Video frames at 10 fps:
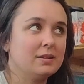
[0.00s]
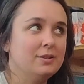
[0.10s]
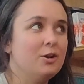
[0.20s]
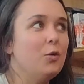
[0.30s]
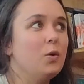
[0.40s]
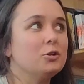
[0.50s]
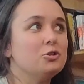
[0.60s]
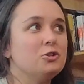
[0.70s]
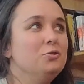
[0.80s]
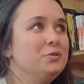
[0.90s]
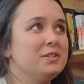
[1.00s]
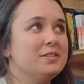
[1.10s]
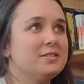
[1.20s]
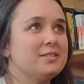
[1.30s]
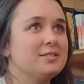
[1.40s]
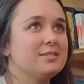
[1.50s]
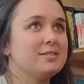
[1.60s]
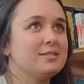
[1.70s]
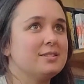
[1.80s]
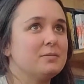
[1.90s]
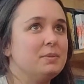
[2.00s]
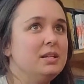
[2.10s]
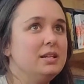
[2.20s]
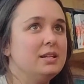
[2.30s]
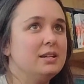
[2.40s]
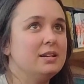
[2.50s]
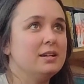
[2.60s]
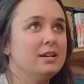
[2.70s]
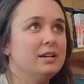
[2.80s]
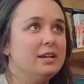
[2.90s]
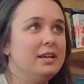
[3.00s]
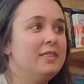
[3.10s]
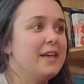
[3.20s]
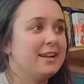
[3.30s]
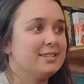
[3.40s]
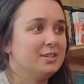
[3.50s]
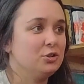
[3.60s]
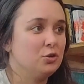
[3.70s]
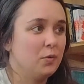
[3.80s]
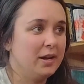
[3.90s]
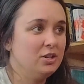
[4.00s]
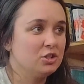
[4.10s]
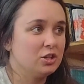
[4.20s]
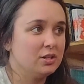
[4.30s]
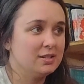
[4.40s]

no one chooses to be in that situation.